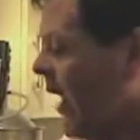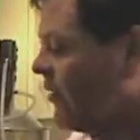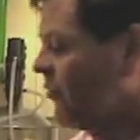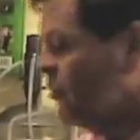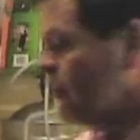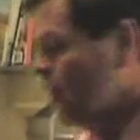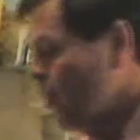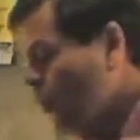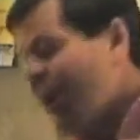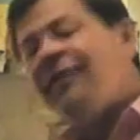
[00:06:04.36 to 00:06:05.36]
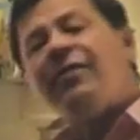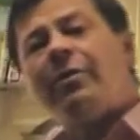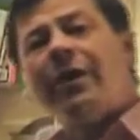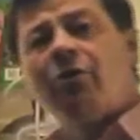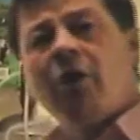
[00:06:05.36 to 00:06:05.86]
and we
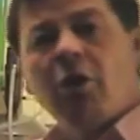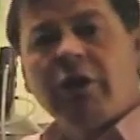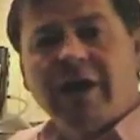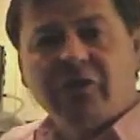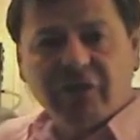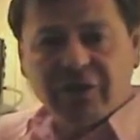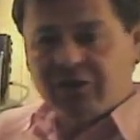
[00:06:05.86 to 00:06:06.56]
have our alcohol at